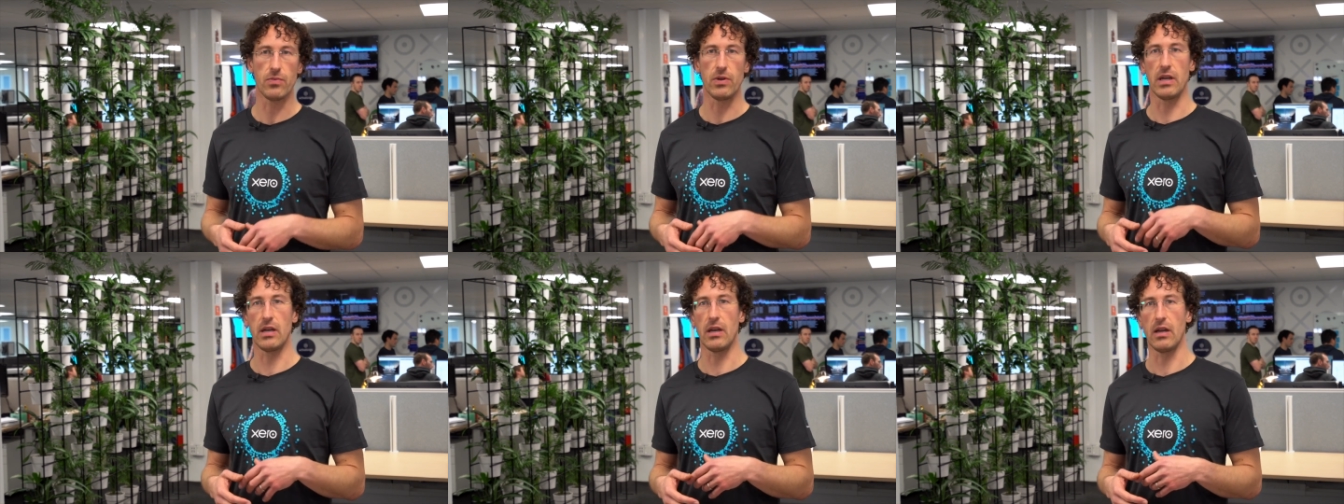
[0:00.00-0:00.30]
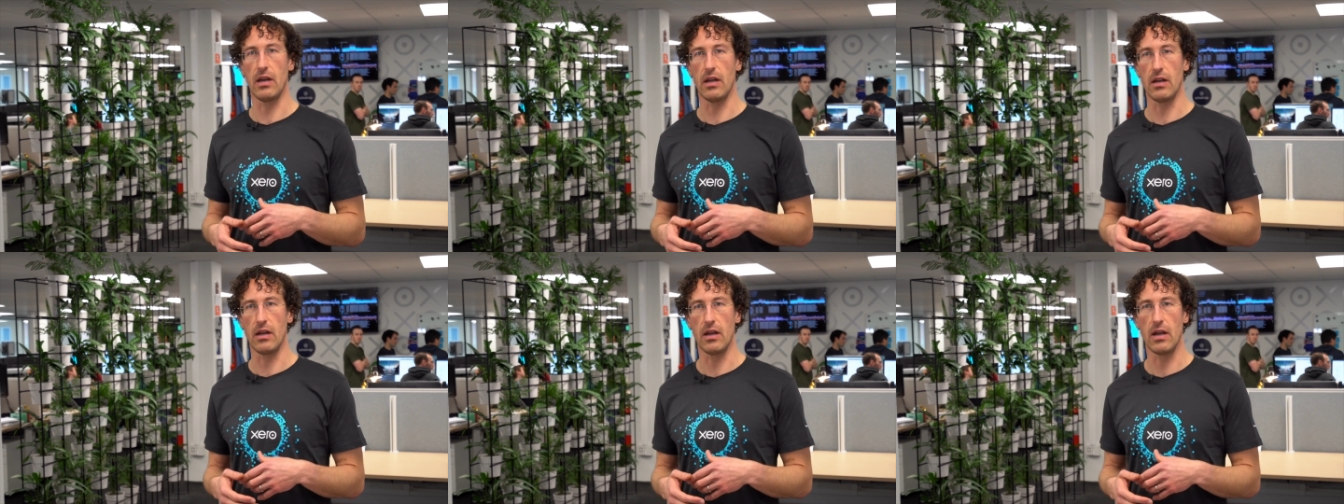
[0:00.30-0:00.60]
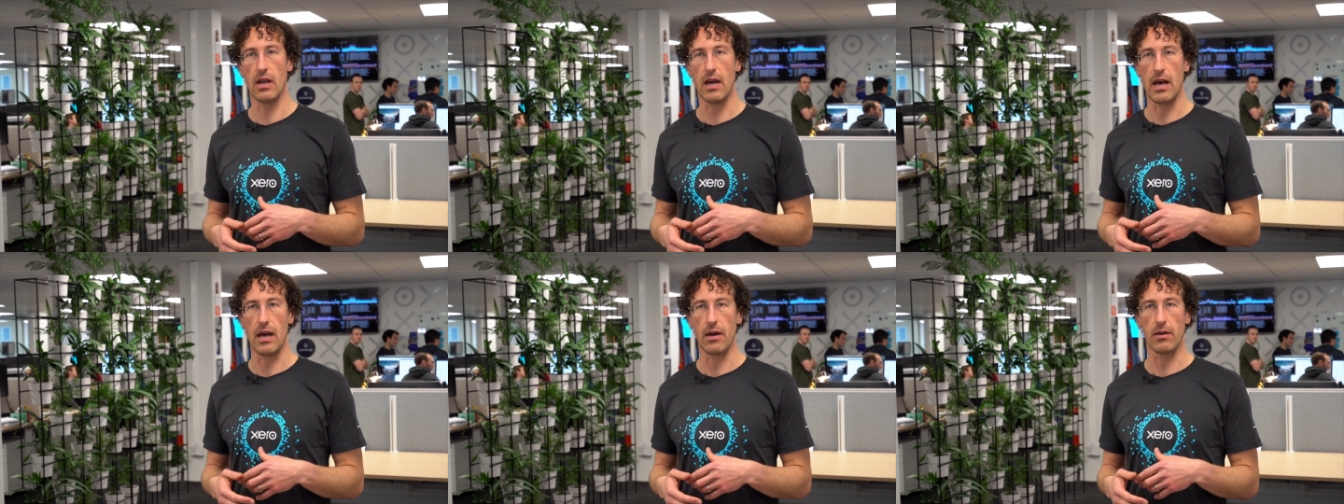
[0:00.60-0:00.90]
We can
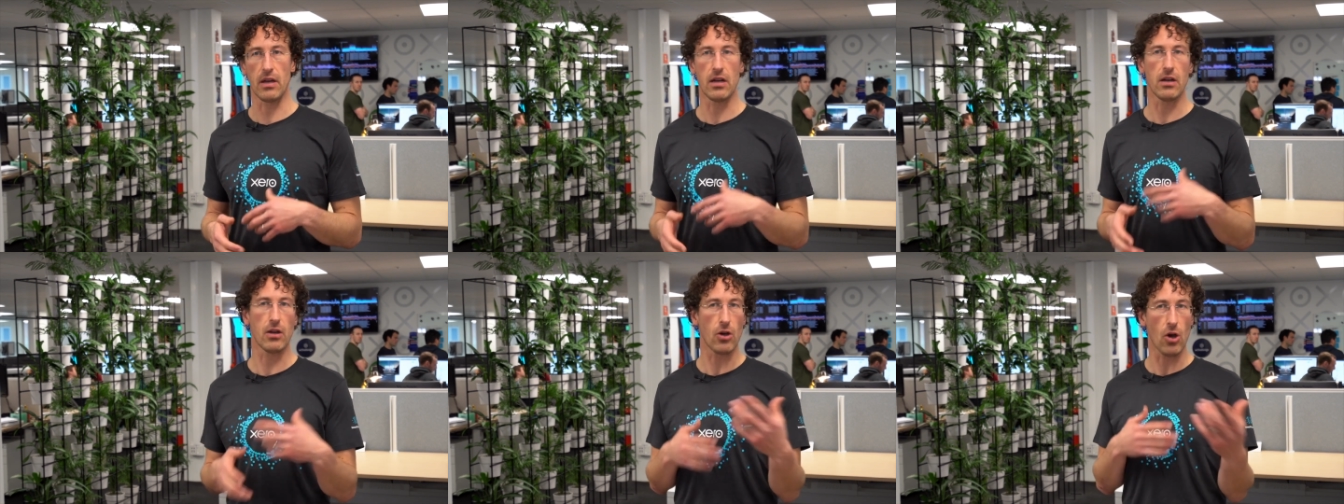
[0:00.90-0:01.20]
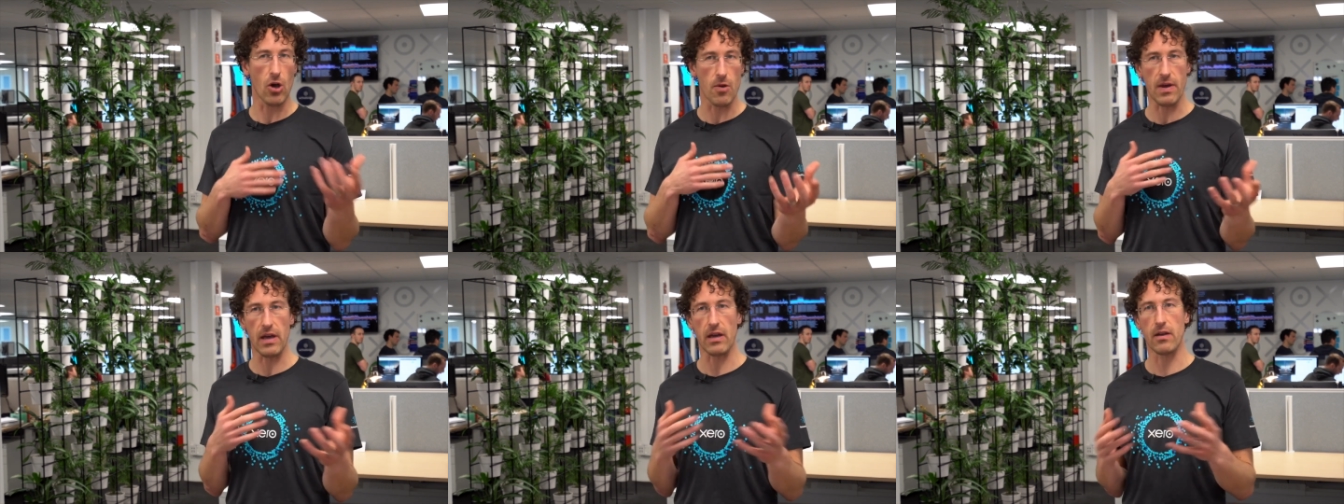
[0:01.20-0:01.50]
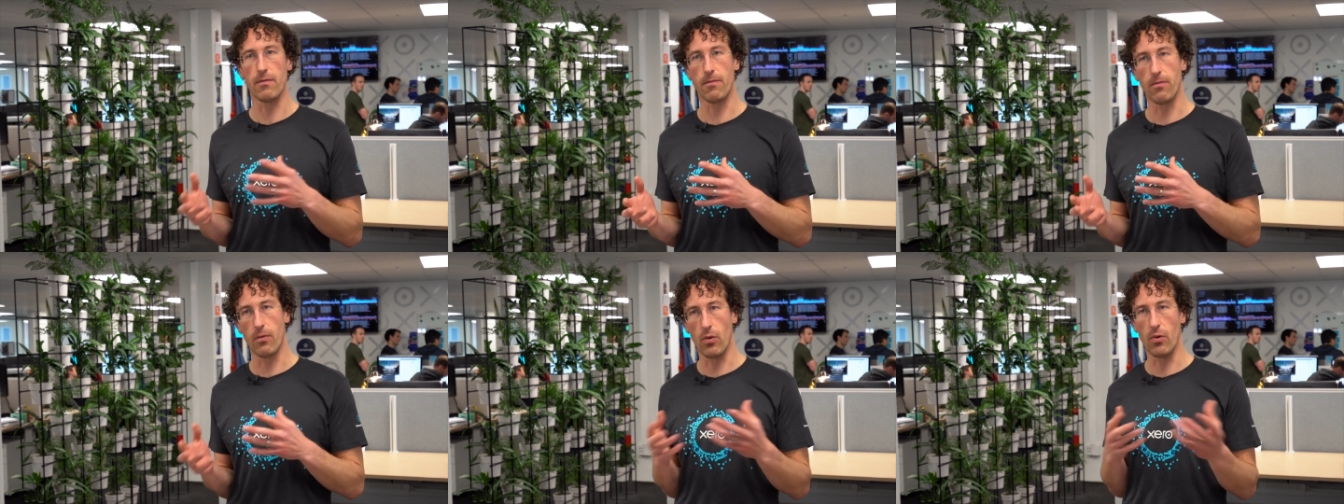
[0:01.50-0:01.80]
uh, kind of go back
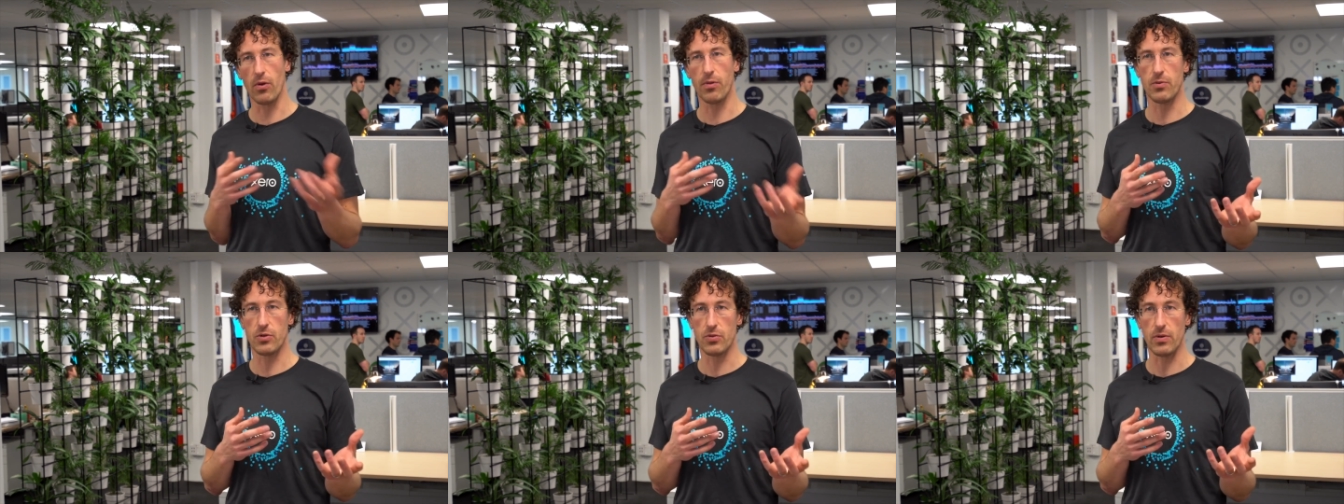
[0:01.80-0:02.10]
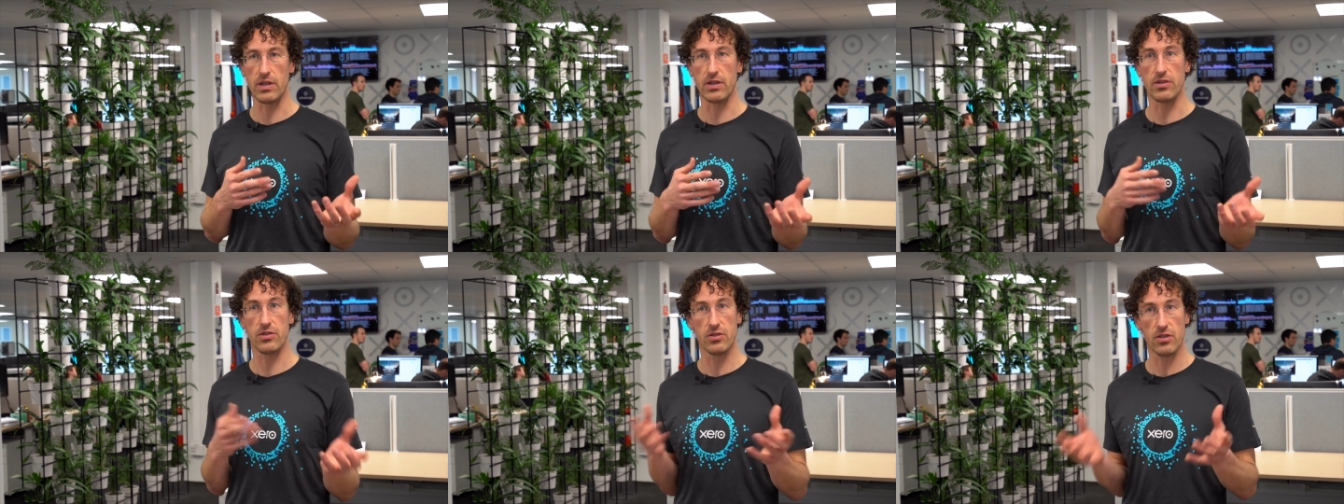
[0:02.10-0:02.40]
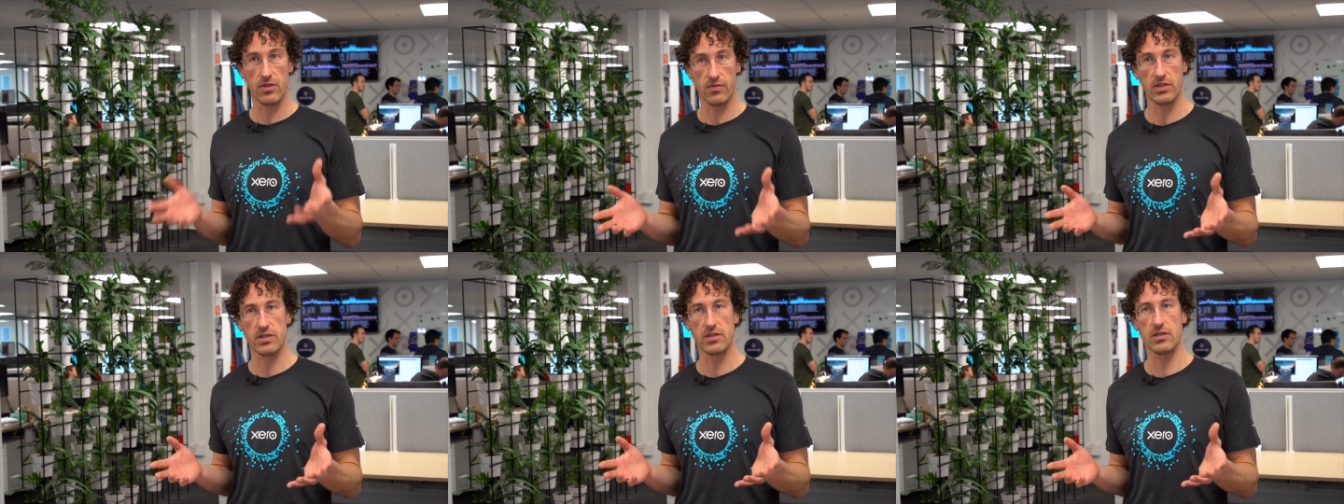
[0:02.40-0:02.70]
and forth between the
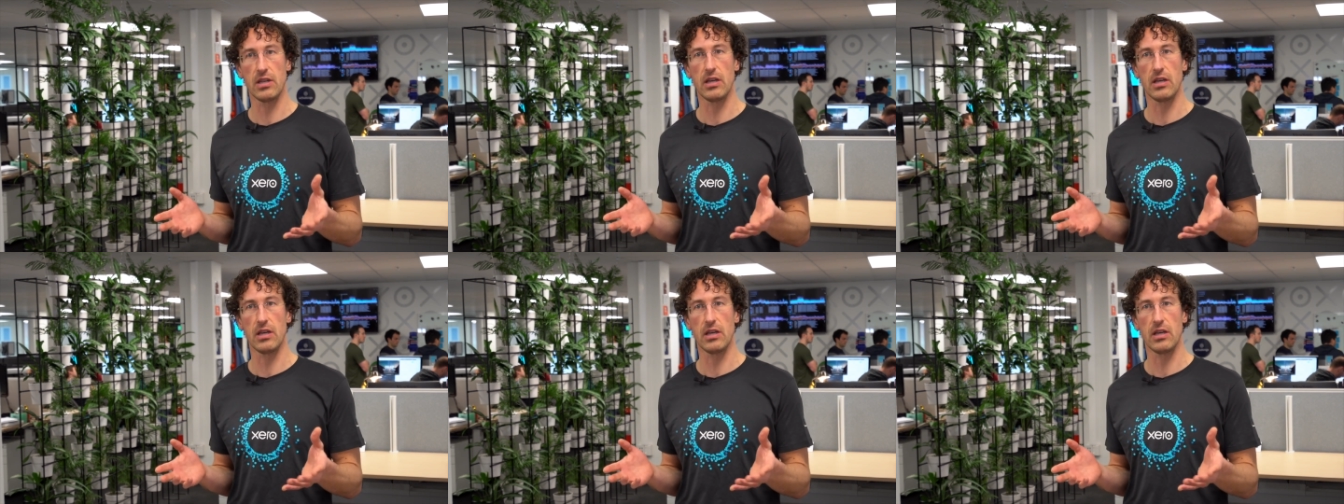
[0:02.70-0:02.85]
service